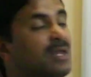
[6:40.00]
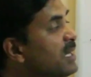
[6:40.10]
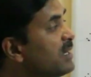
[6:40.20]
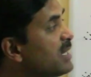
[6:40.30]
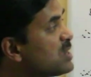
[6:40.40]

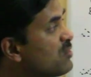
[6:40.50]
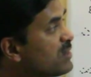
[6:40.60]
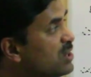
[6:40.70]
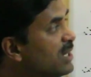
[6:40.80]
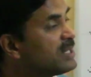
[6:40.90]
the
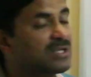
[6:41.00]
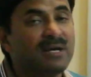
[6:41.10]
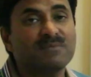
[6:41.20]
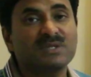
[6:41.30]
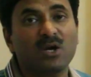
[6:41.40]
restriction
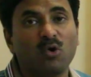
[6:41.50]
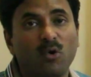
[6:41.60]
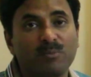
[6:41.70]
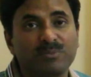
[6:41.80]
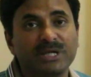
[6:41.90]
enzymes are
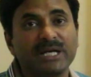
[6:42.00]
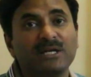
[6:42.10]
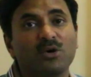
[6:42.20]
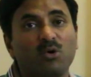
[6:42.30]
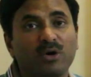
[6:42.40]

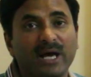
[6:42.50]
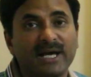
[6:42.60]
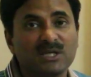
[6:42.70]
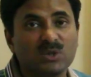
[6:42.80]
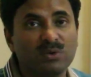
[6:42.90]
obtained or
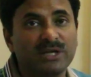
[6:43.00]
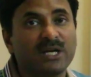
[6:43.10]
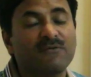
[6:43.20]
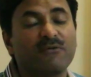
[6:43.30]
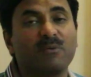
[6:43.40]

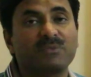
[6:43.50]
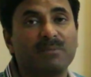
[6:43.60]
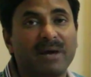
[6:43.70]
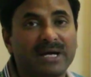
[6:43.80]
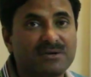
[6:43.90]
isolated from
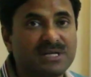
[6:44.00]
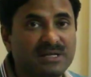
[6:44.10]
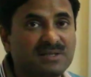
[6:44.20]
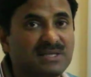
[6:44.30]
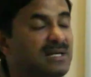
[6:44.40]
the
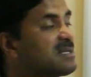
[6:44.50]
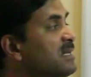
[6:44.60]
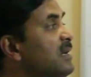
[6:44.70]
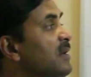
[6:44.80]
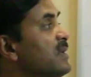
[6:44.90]
bacterial cells,